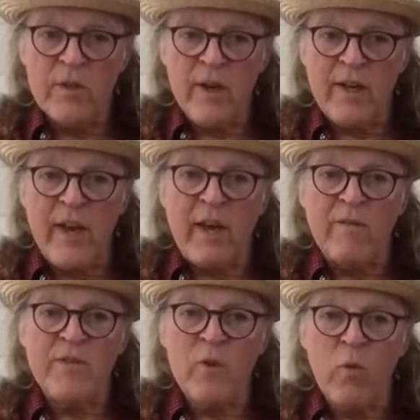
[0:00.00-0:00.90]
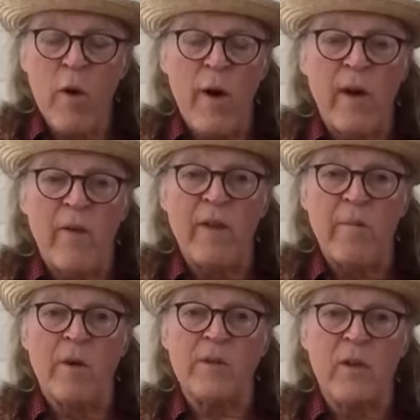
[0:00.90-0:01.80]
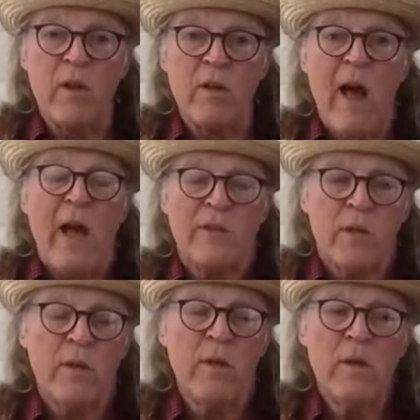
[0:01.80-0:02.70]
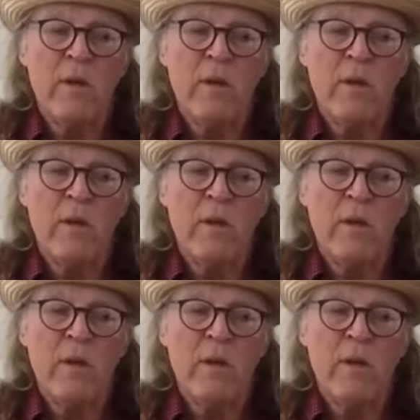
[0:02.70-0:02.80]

and gives one of the most colossal